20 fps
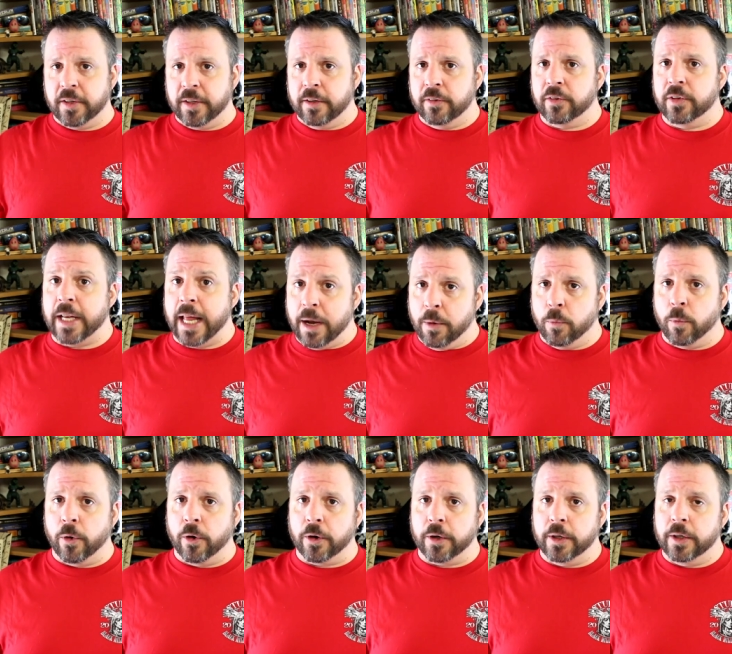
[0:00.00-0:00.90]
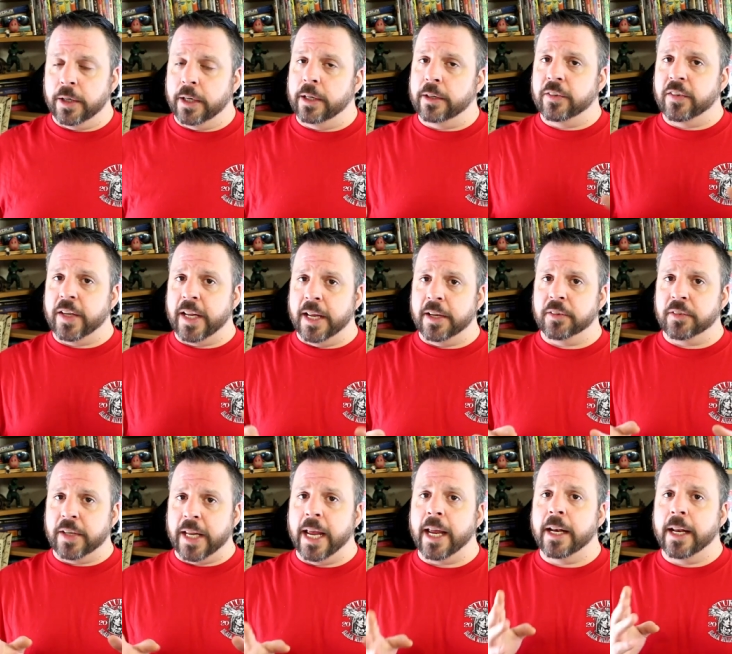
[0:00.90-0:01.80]
to this network in today's
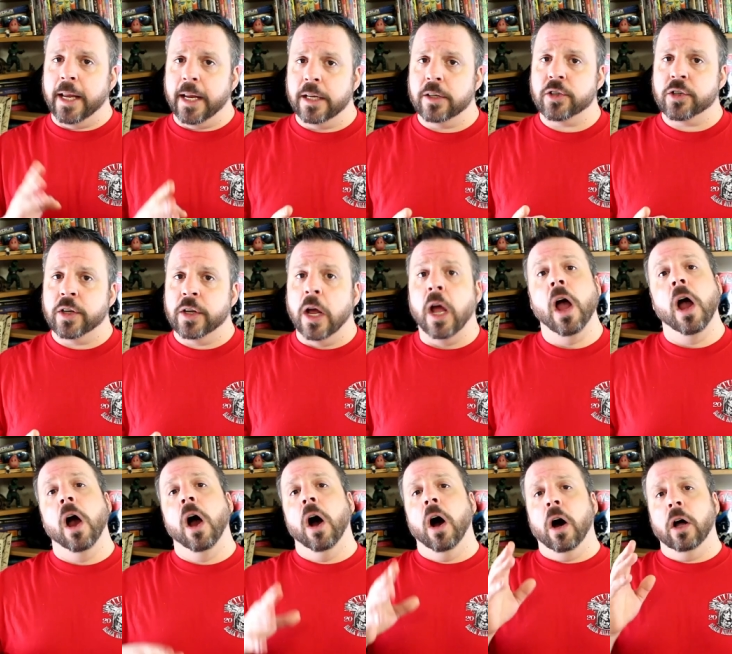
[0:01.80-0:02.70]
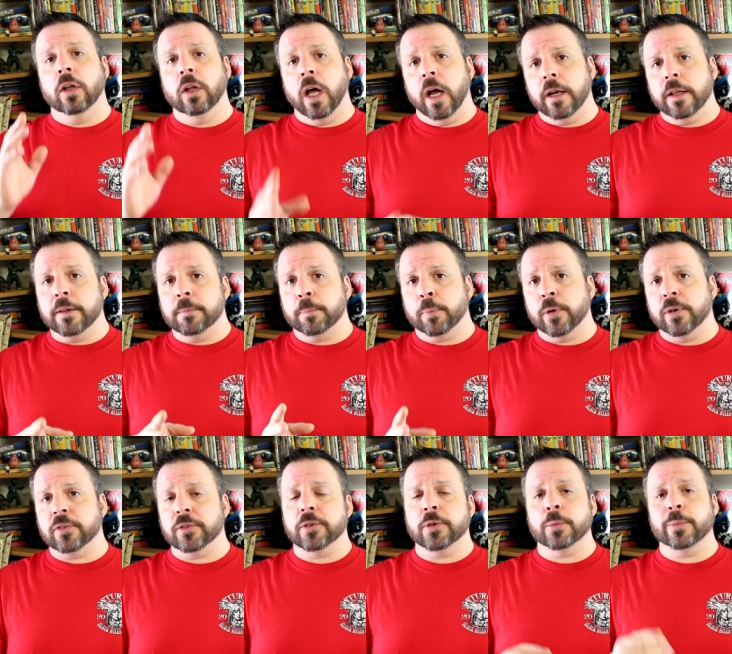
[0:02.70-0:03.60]
day and age, a lot of the
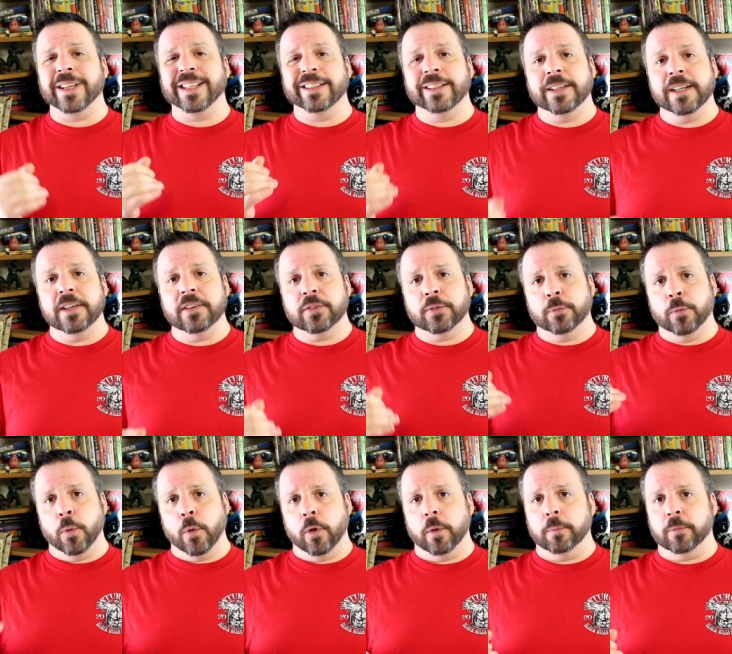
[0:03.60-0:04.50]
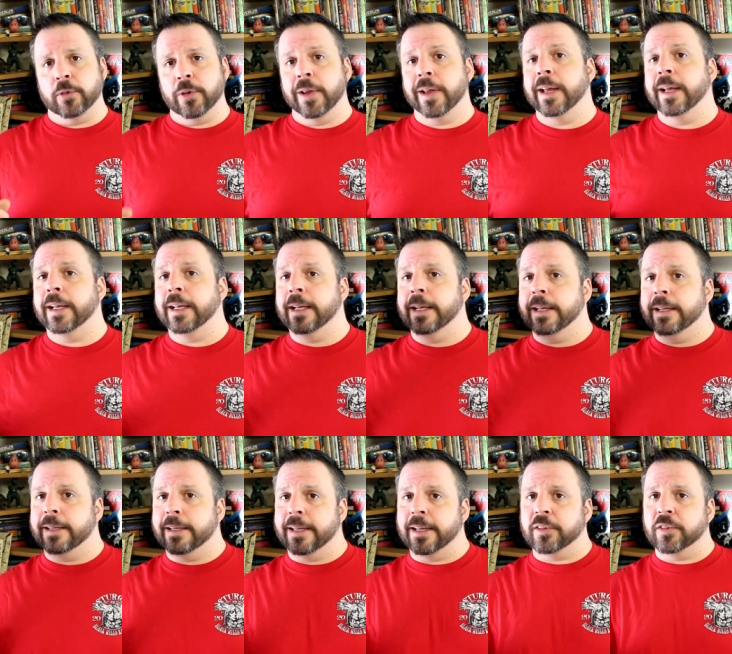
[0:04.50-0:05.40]
prisoner release forms
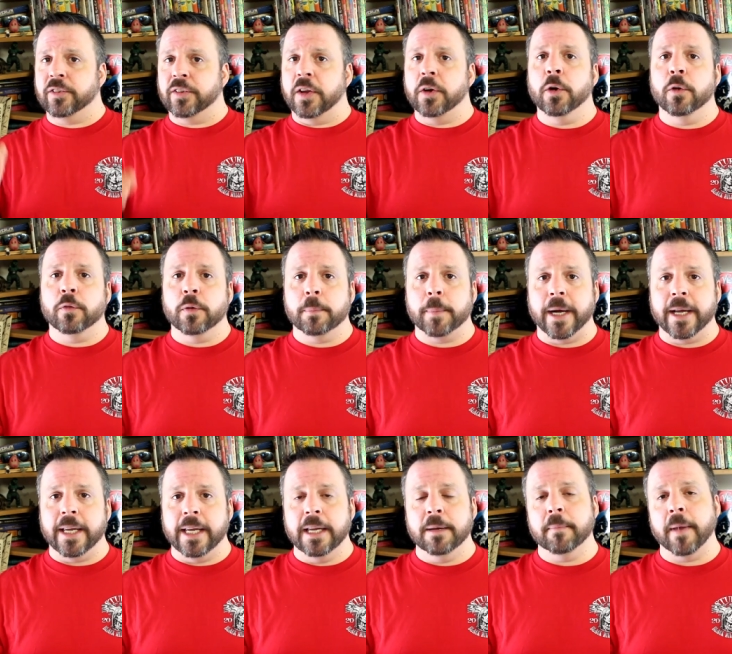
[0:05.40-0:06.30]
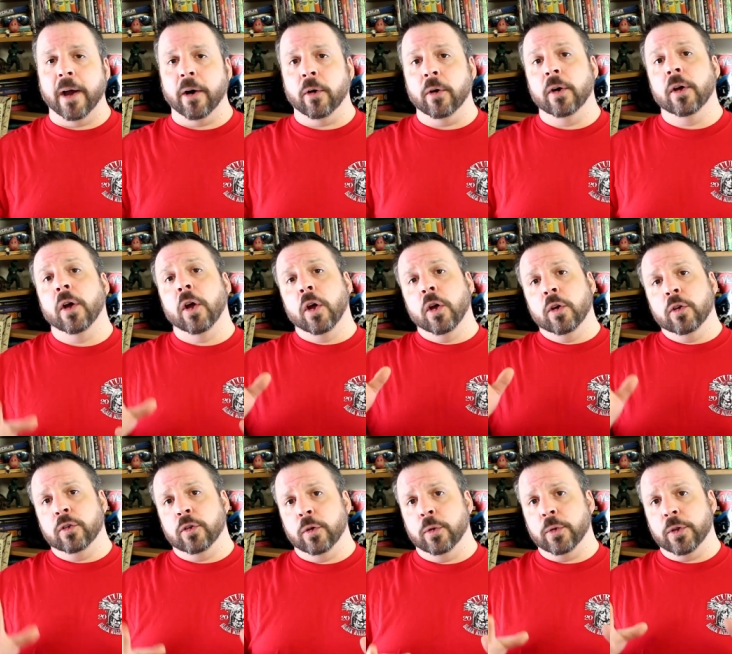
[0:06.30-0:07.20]
get sent over by email
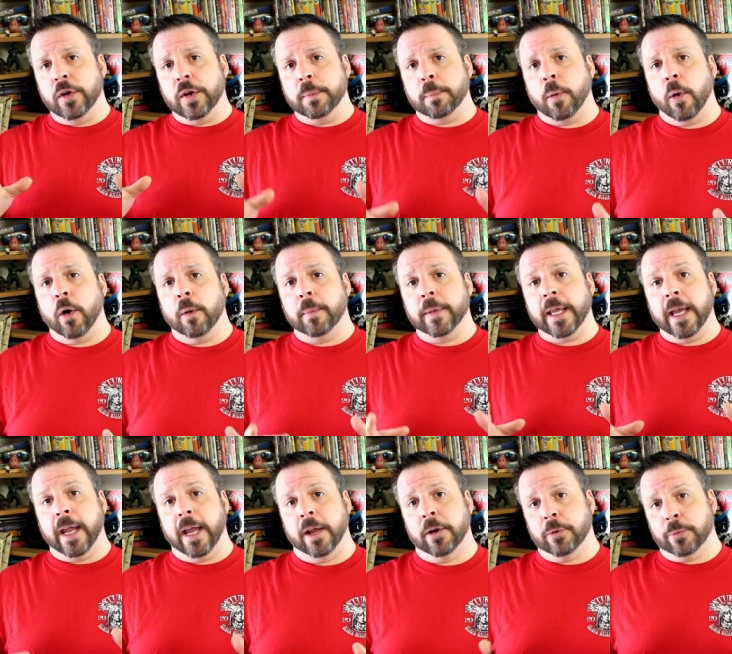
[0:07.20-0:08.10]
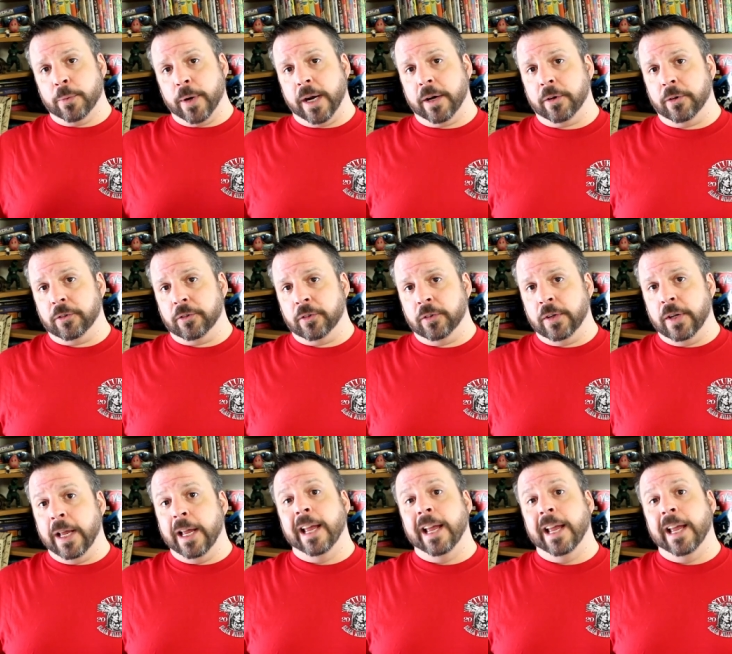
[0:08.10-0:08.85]
to the department that handle records.